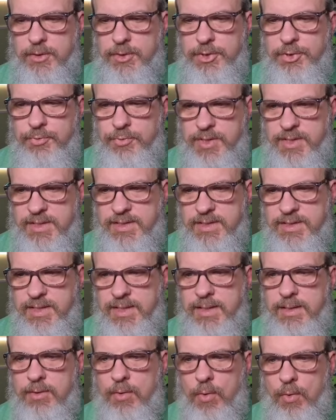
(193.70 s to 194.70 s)

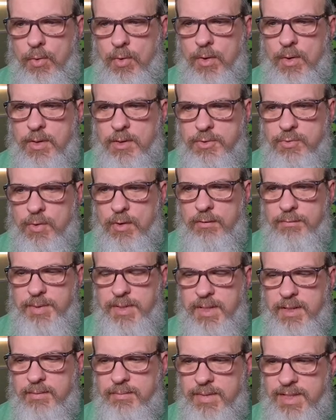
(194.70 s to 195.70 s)
UTC or 12
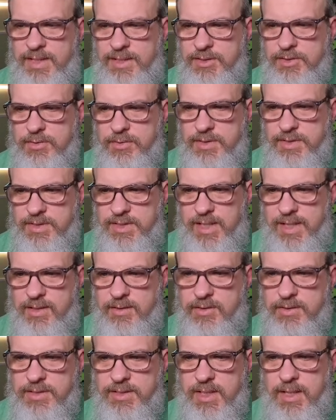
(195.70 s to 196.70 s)
p.m. Eastern
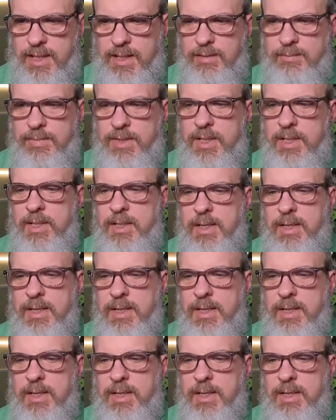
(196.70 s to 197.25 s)
Standard Time.